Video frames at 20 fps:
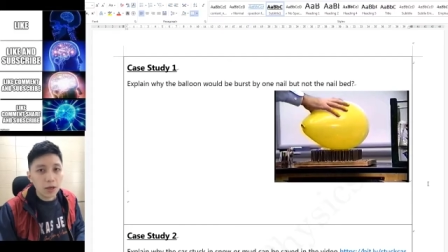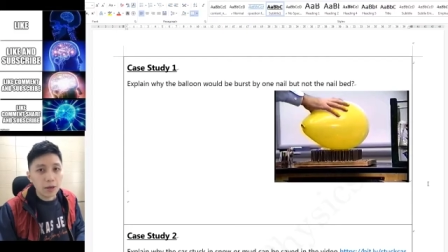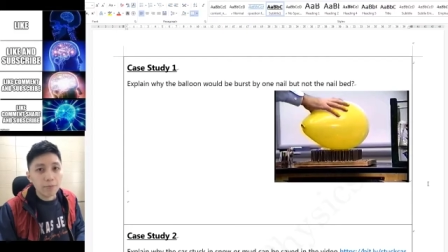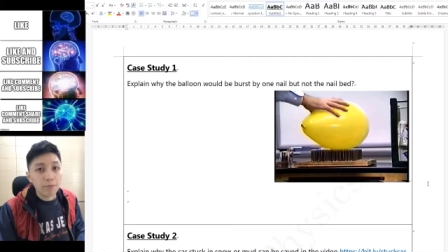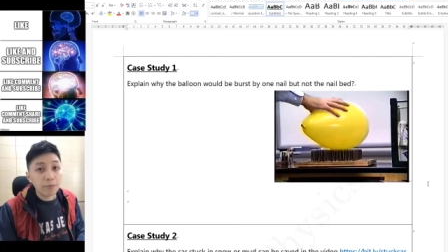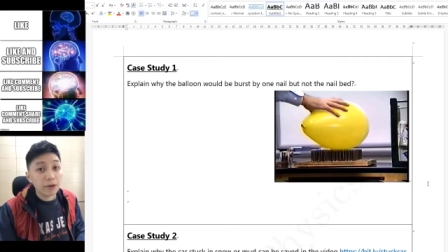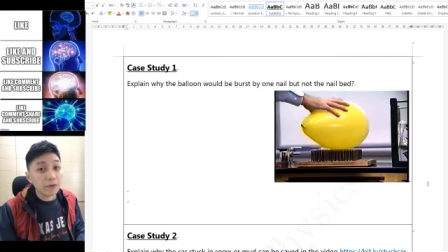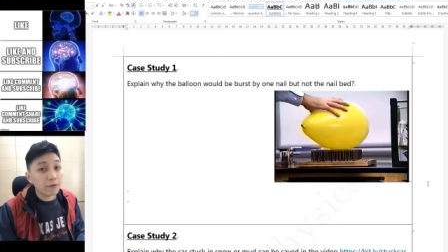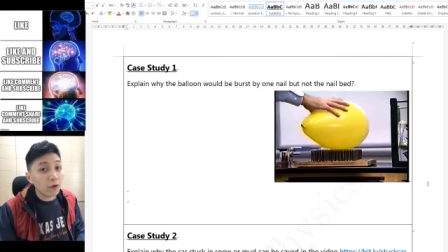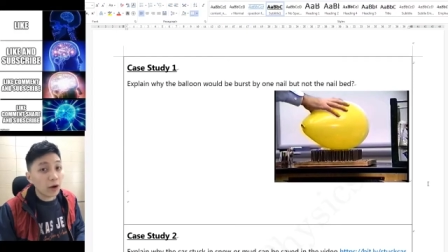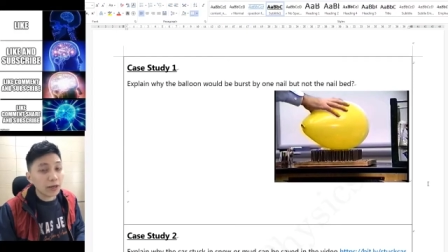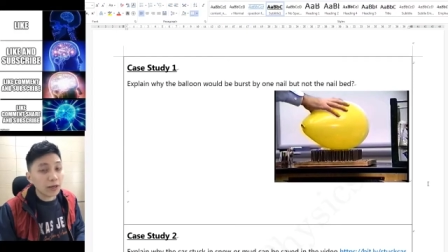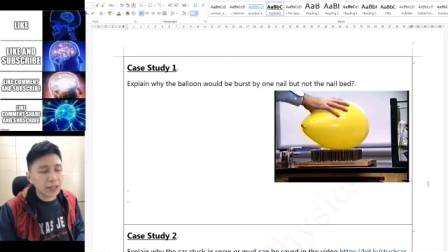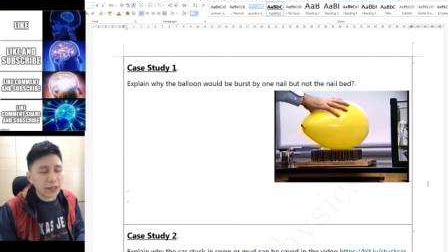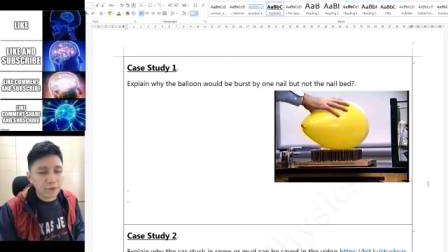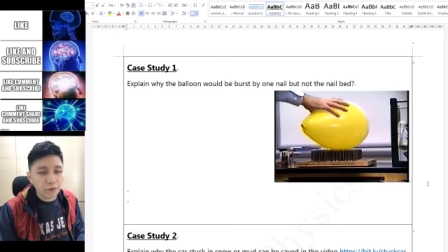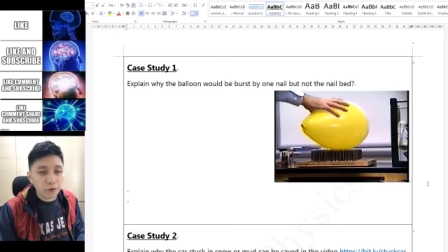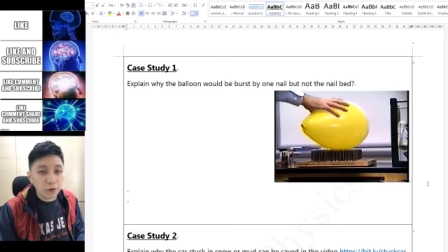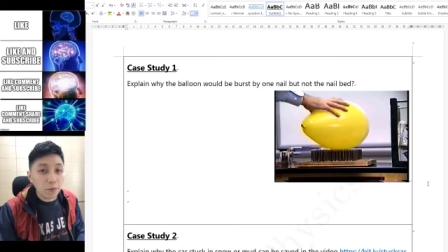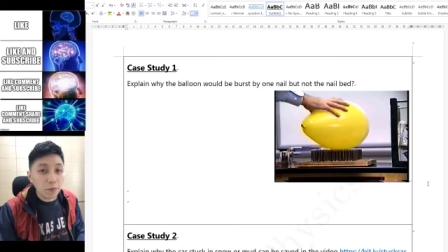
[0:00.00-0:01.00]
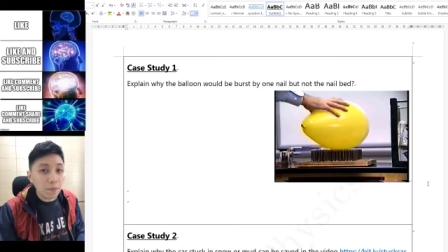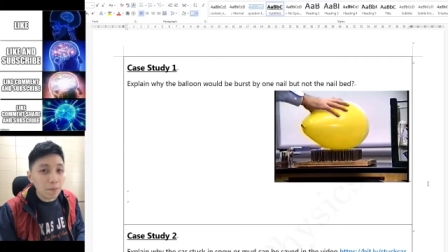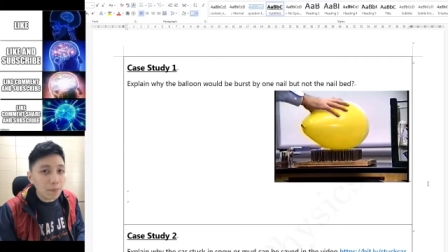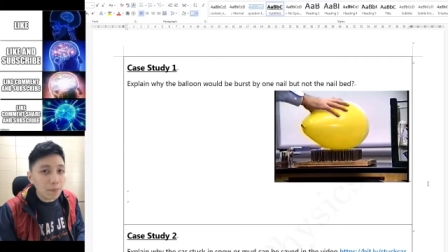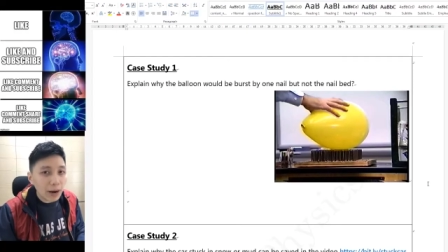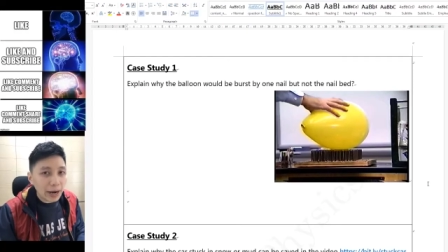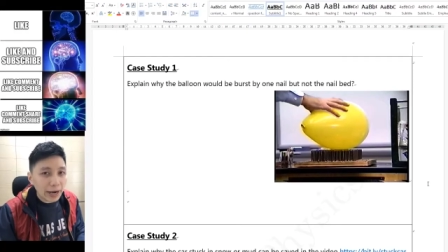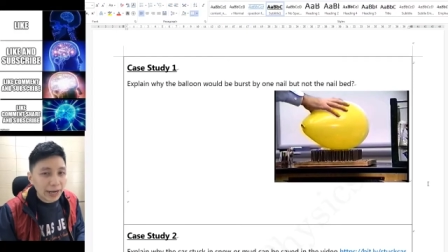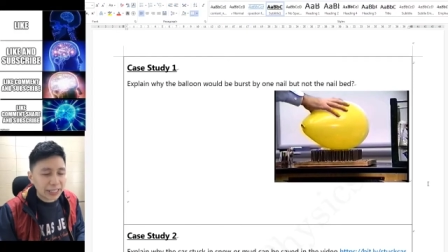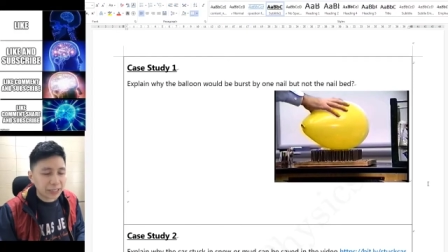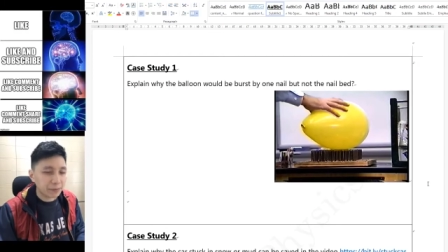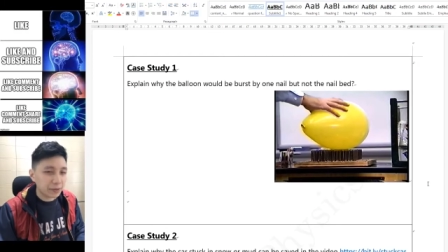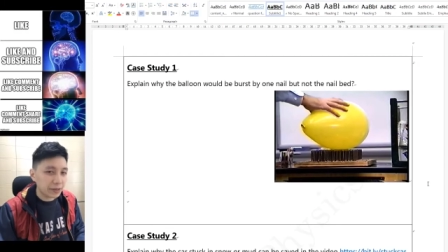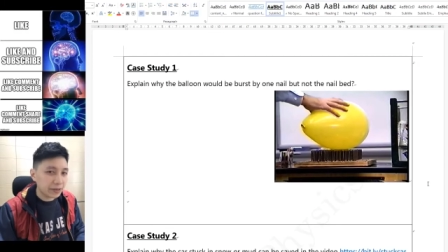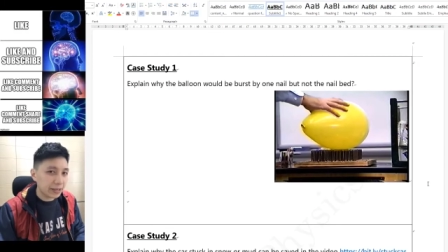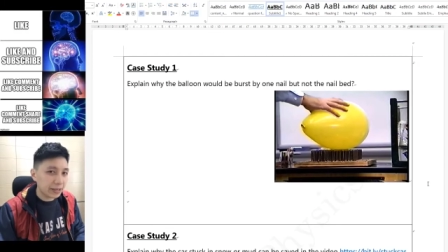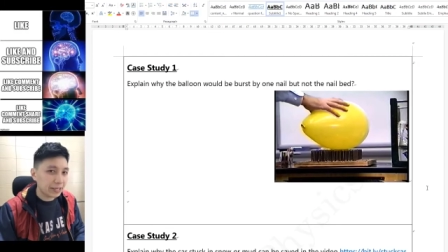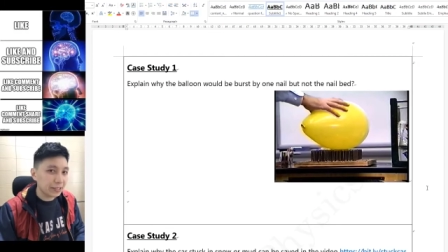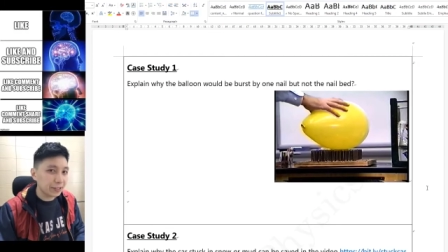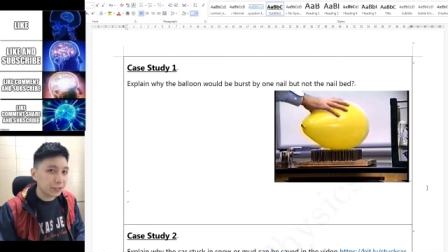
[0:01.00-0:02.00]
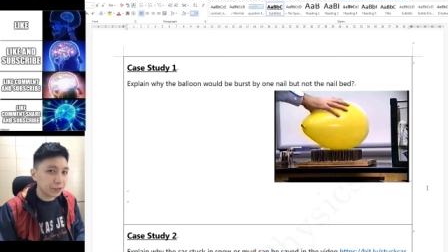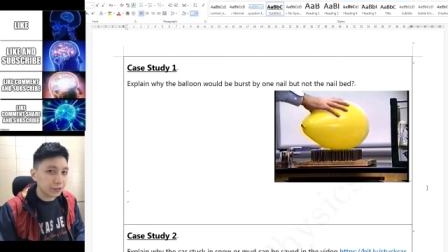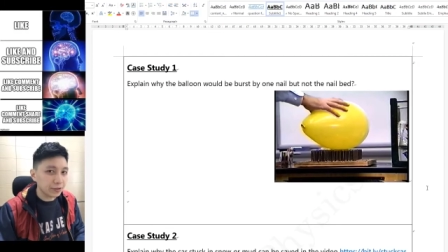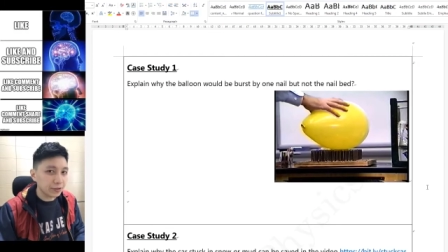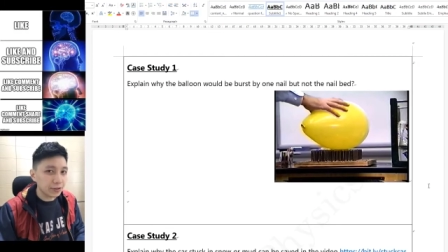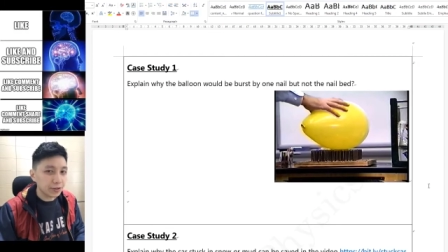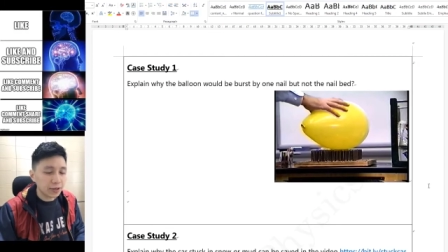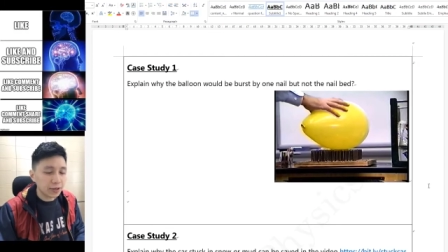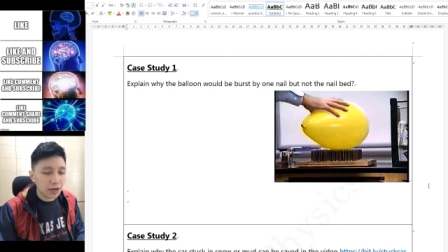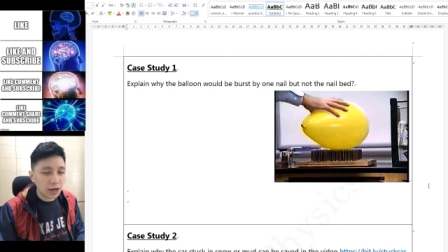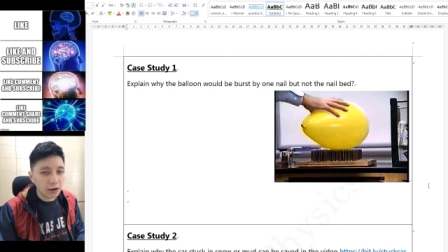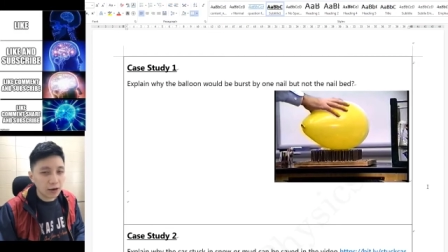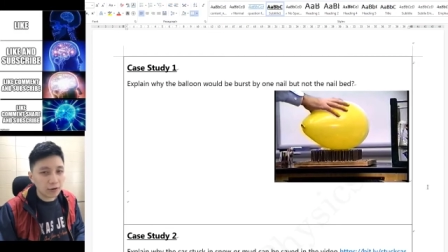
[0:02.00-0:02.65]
Before I give you my explanation, I